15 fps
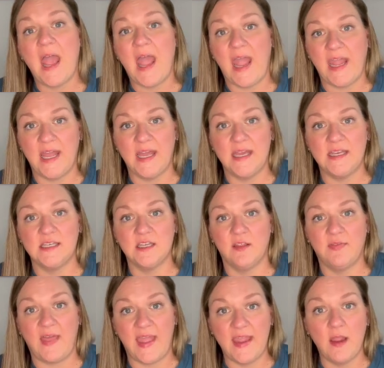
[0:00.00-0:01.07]
and
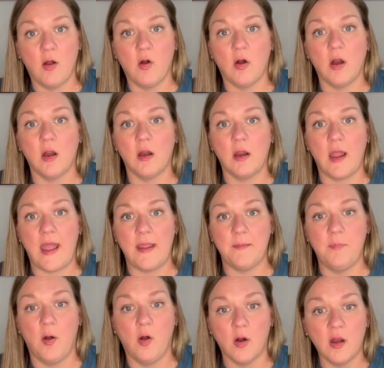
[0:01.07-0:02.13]
they are a
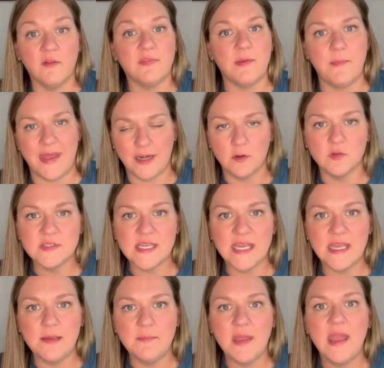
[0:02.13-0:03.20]
part of the medical
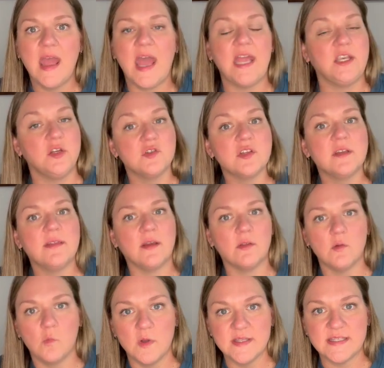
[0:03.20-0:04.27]
team, and usually they're
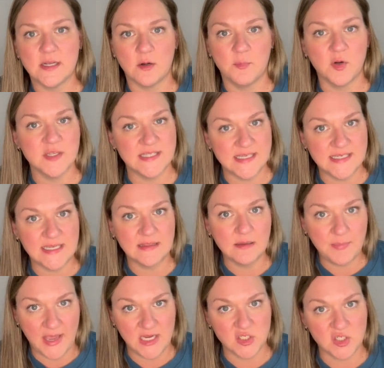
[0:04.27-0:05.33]
the ones that are presenting the
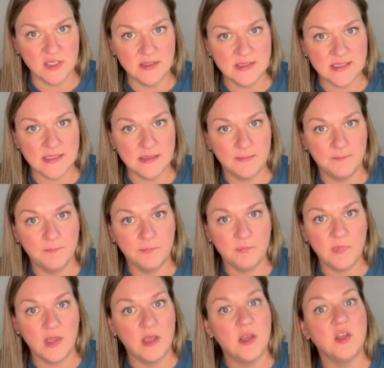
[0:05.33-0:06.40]
patients.
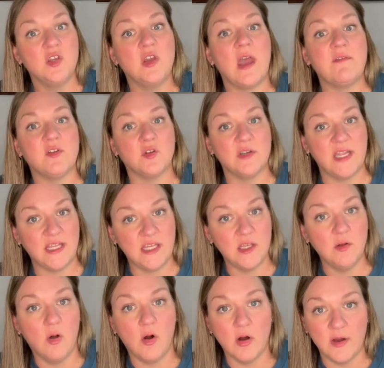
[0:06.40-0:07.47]
You have your
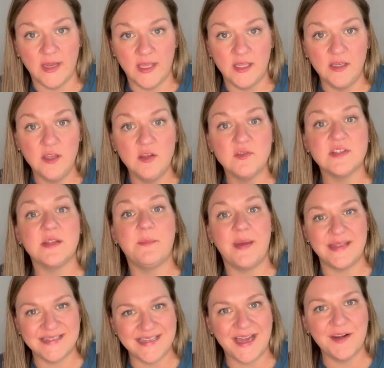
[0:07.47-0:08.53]
NICU RN, who's the
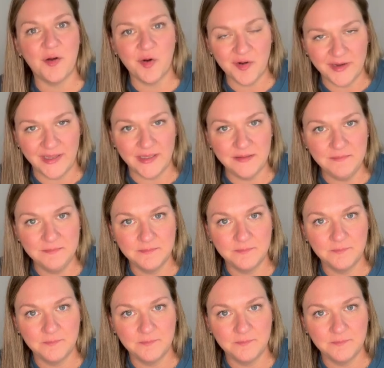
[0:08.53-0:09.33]
bedside RN.